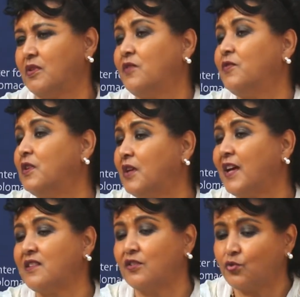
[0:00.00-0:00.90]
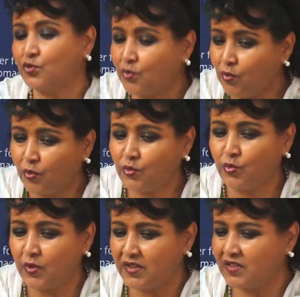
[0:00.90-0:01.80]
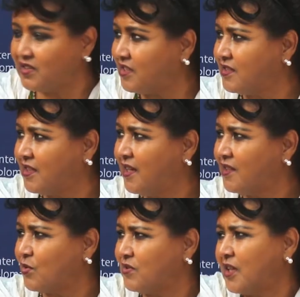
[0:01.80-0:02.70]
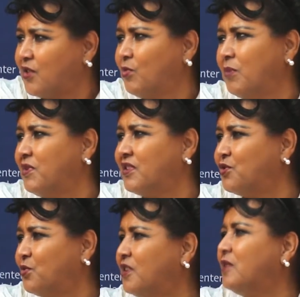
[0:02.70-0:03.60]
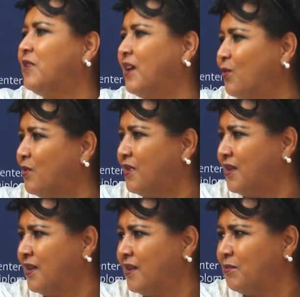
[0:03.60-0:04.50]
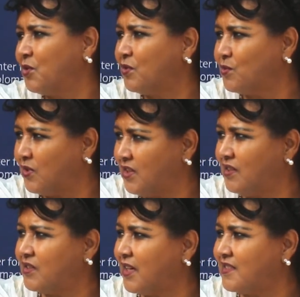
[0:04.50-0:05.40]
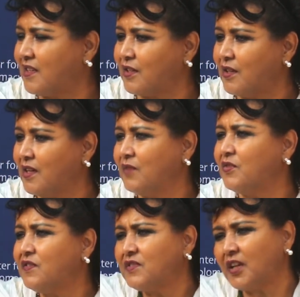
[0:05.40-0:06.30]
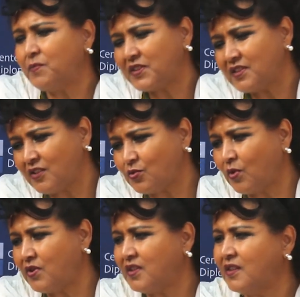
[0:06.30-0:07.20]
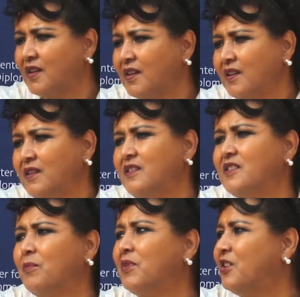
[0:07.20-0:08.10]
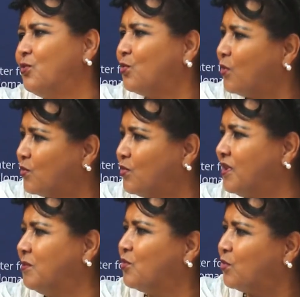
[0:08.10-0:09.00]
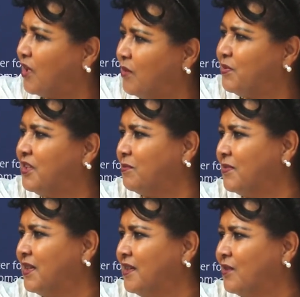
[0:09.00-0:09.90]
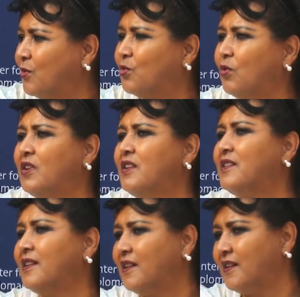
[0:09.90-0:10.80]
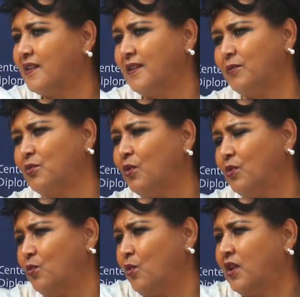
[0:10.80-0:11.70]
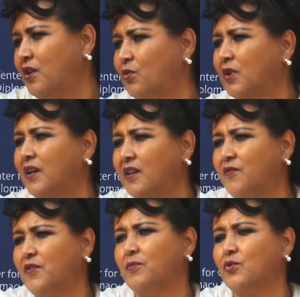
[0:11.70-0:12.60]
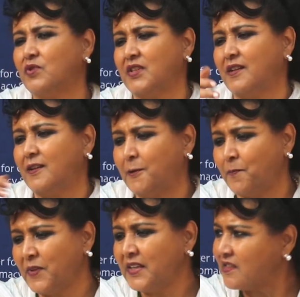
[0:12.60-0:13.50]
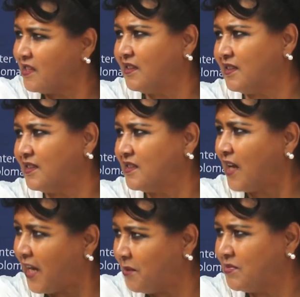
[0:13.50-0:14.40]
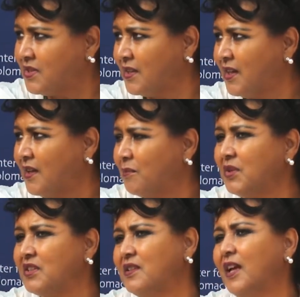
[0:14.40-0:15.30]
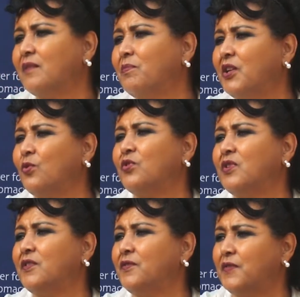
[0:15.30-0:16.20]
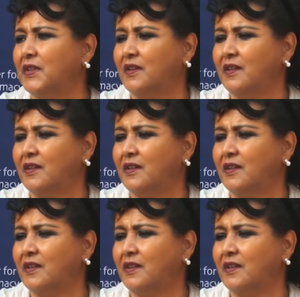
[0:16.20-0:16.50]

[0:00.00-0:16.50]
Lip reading: even others should go towards this, so that human beings shouldn't be alone. Because we need each other. Even if that person is old, he needs somebody to talk to him, to help him. Not only okay, you can give him to the centers, homes, but that may not give